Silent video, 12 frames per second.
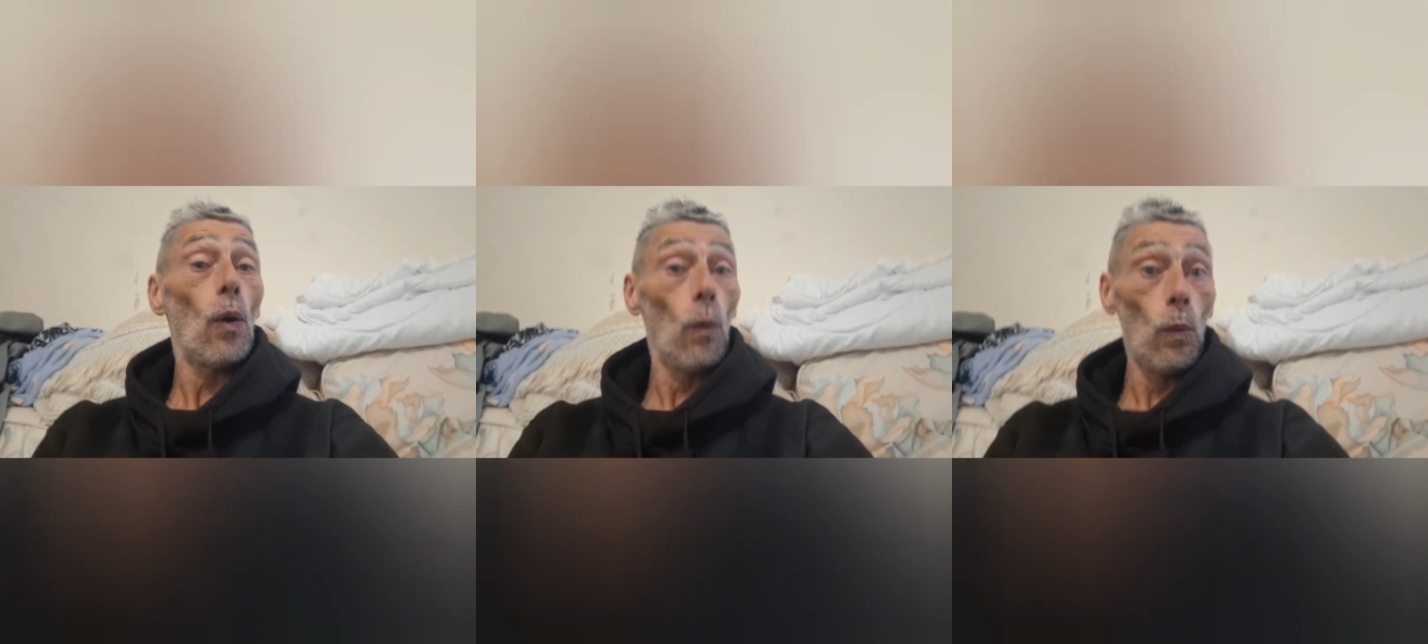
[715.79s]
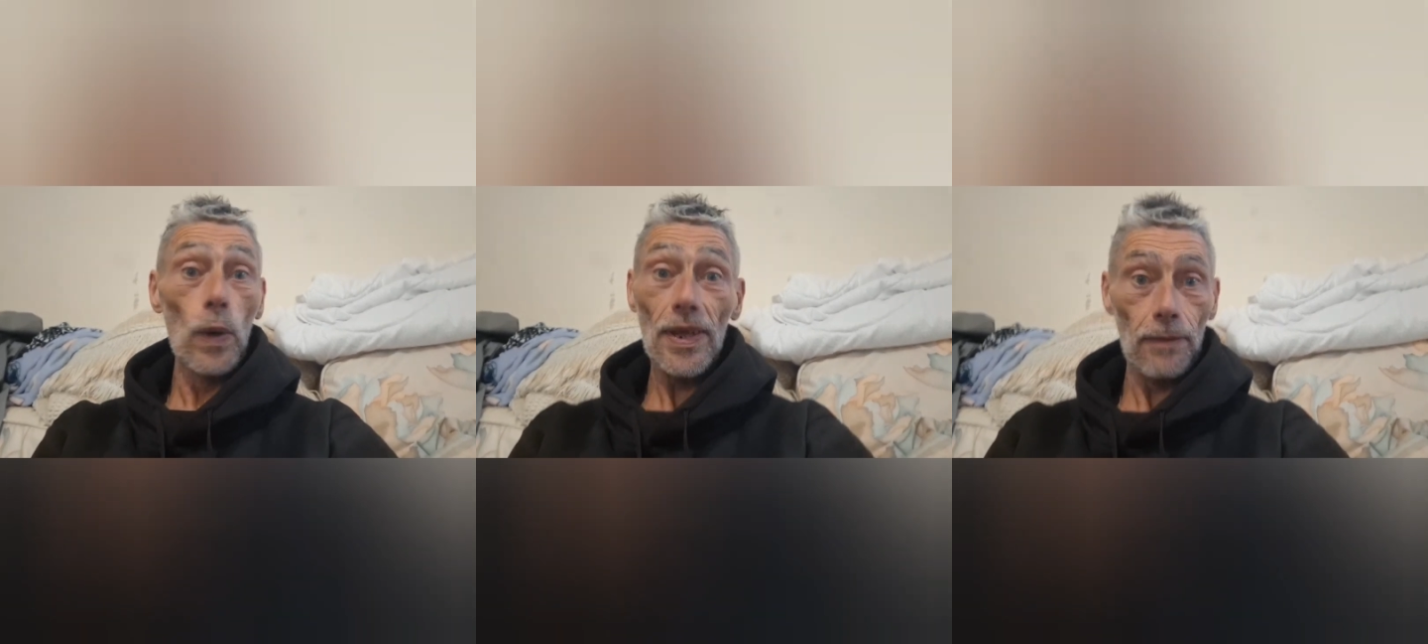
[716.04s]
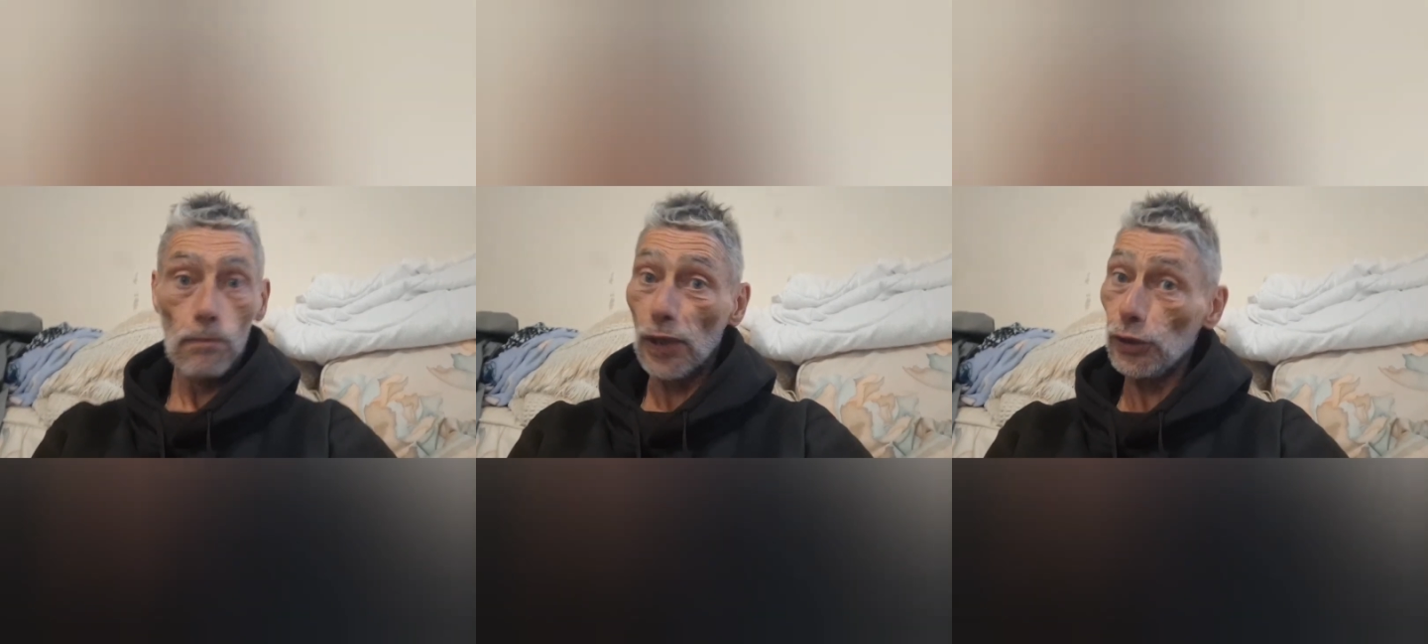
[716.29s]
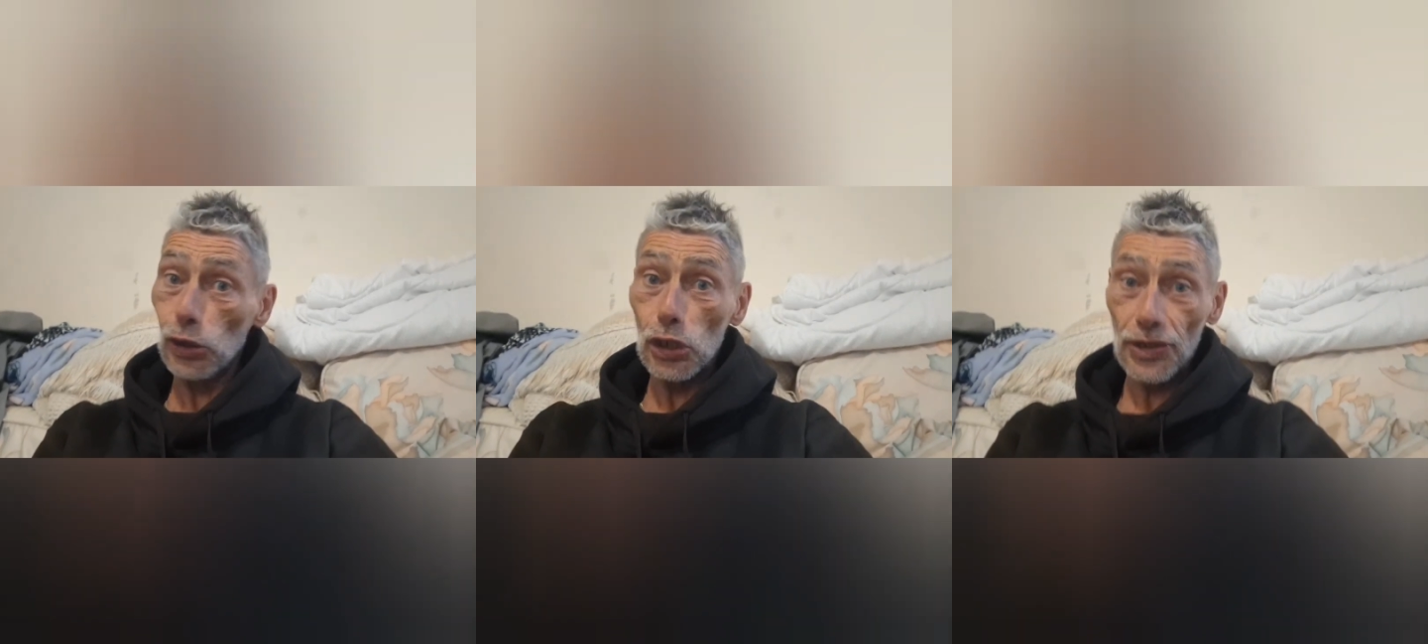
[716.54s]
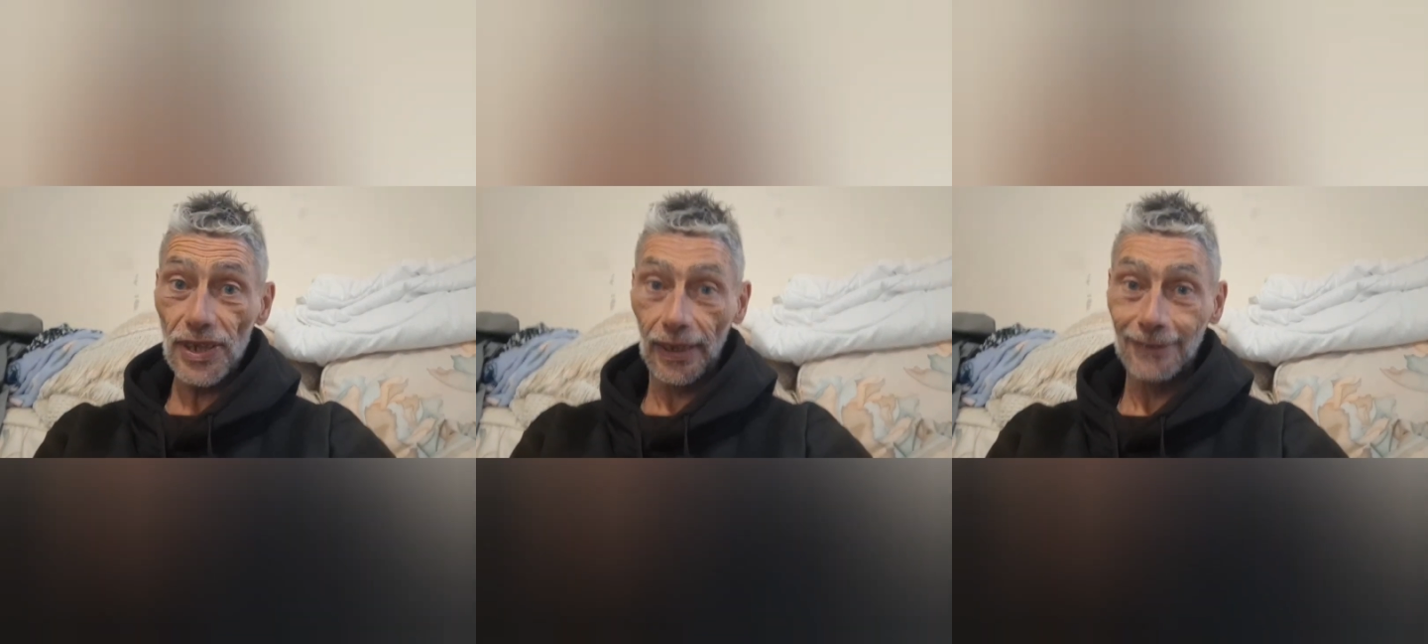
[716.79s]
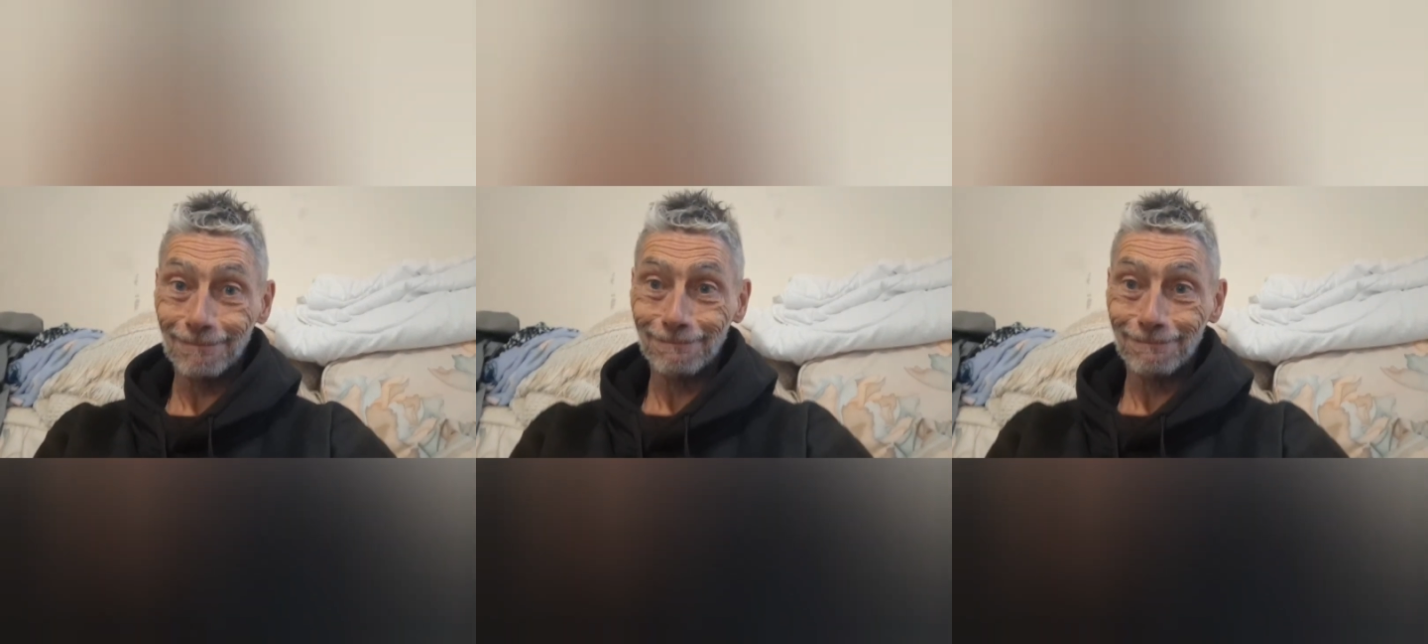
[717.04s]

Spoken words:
with my daughter.